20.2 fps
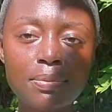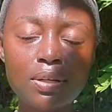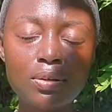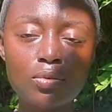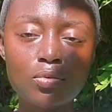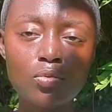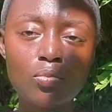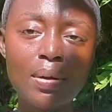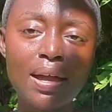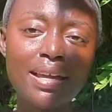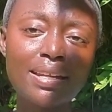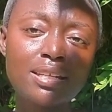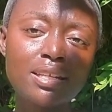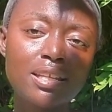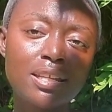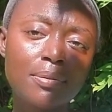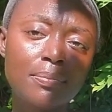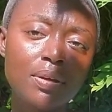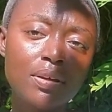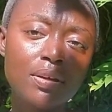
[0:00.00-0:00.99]
but it
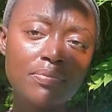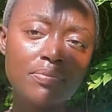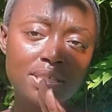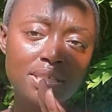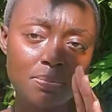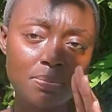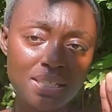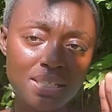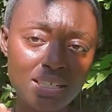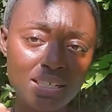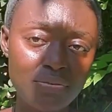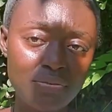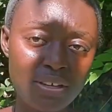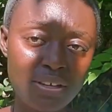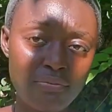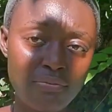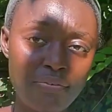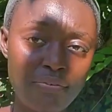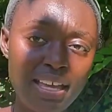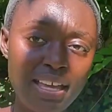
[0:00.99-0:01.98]
reminded them of a
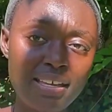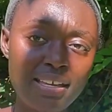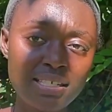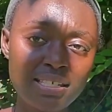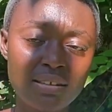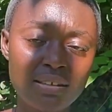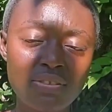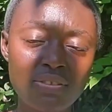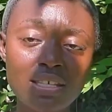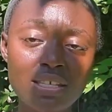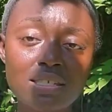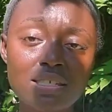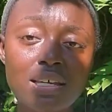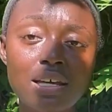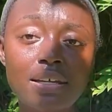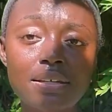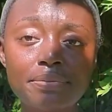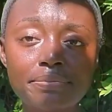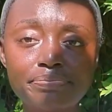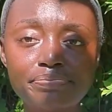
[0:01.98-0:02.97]
specific phase of the sun.